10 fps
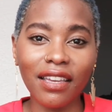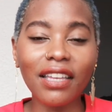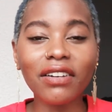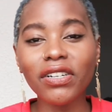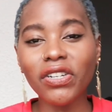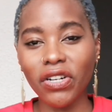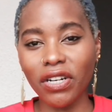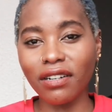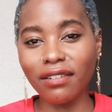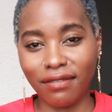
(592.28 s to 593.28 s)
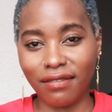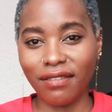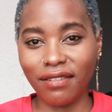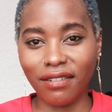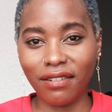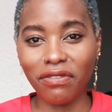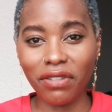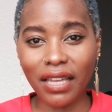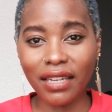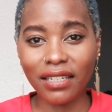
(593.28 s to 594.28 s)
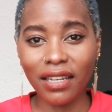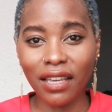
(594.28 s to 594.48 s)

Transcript: in return for that.